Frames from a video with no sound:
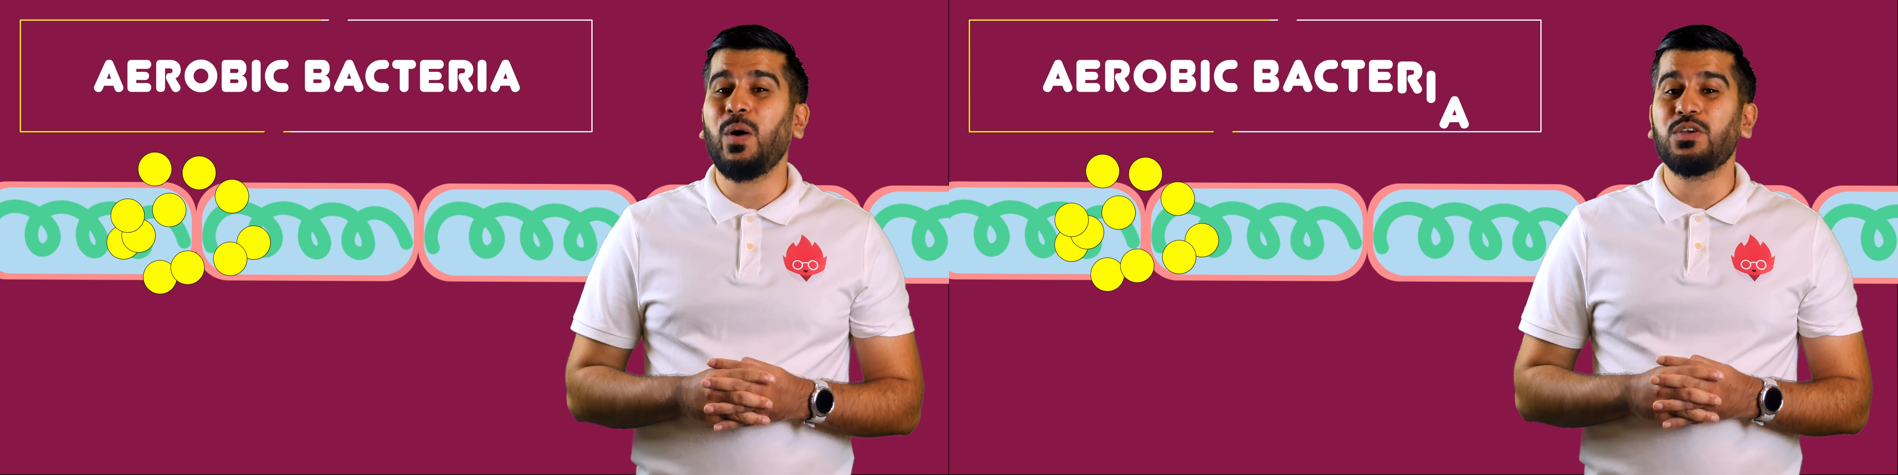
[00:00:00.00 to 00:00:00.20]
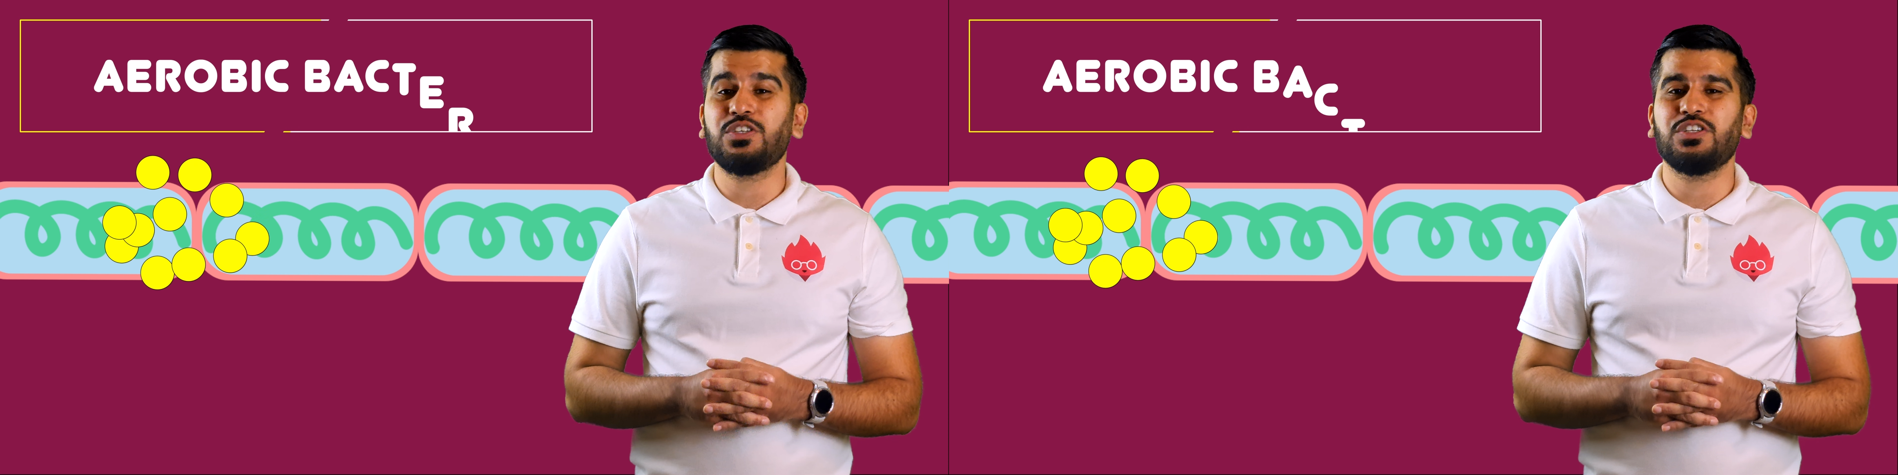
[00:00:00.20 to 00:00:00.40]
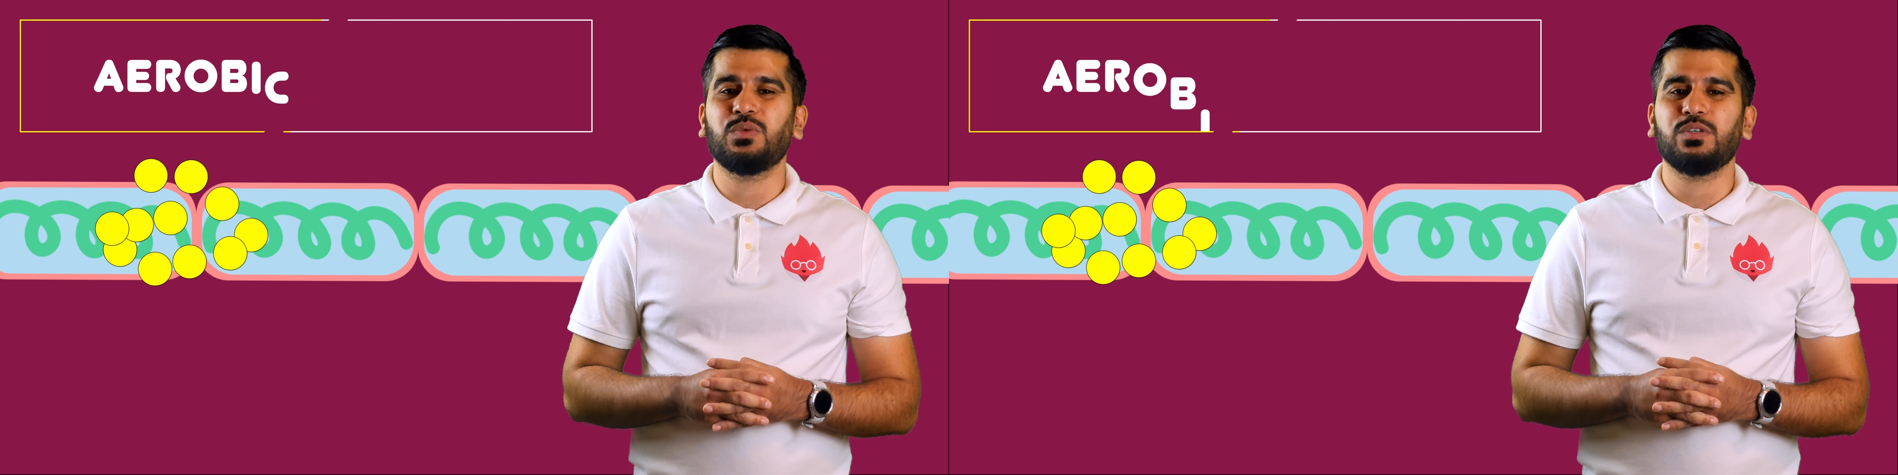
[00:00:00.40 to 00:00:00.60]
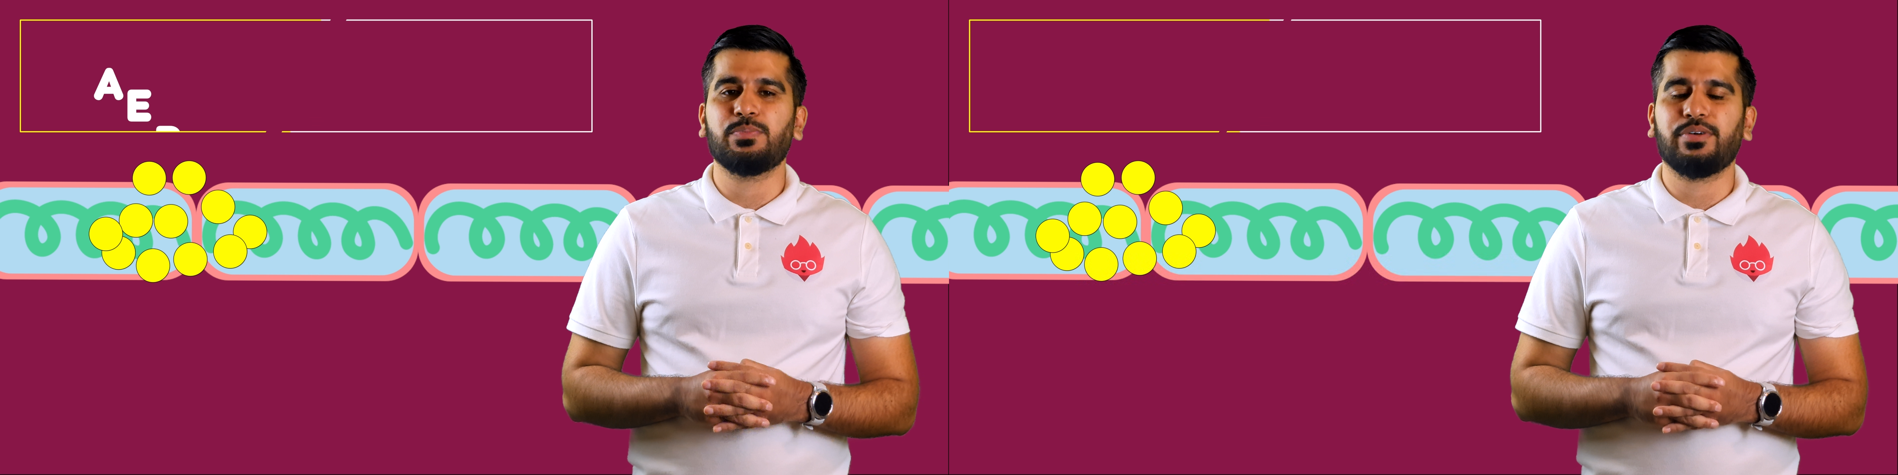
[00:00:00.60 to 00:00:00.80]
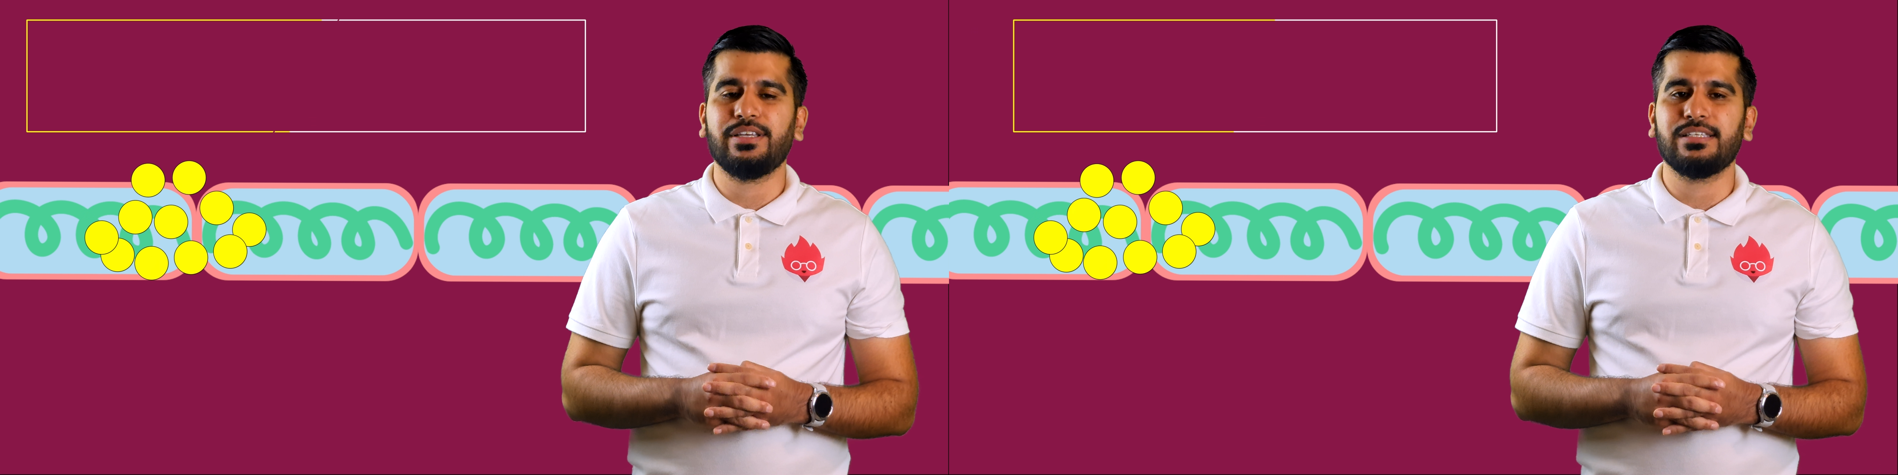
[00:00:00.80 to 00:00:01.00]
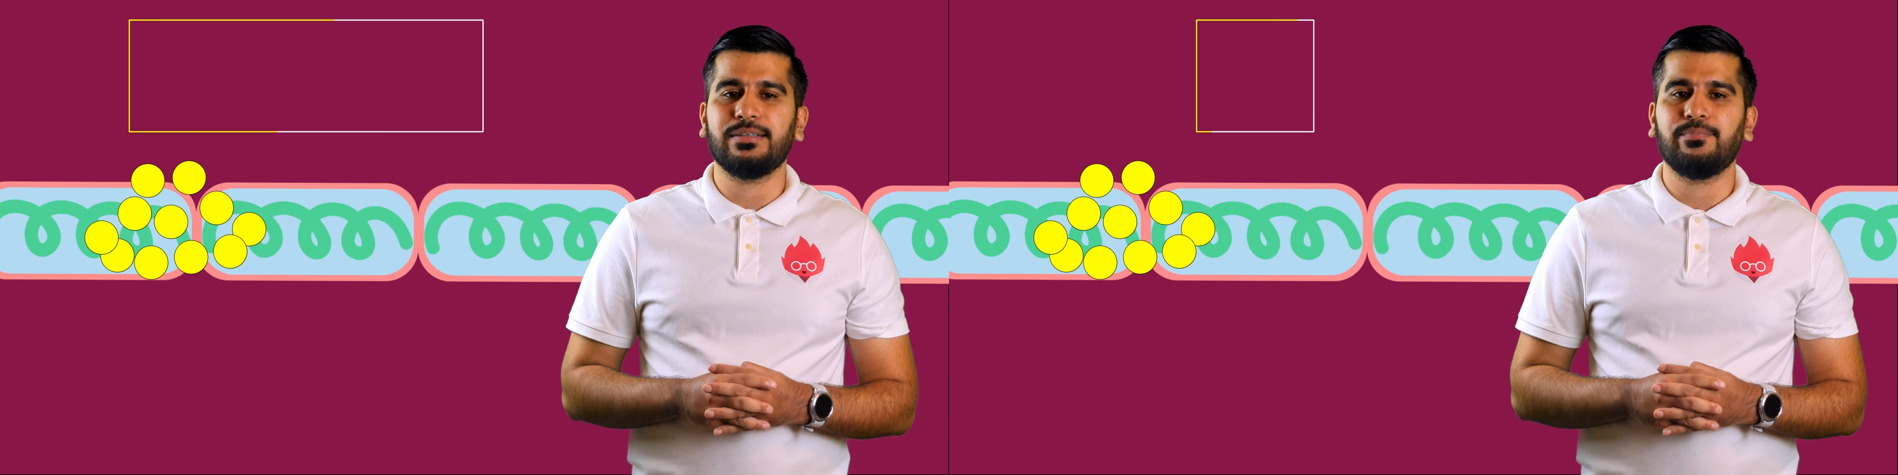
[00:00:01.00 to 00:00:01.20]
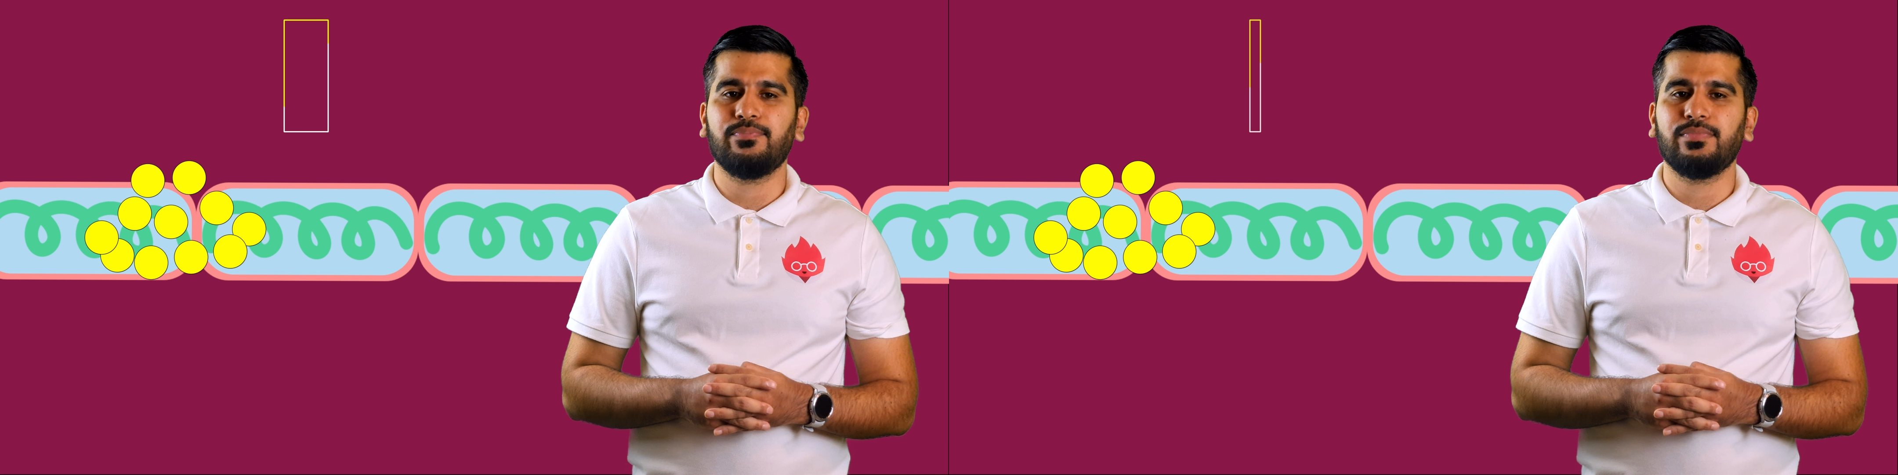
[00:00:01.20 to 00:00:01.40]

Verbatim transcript: oxygen was present.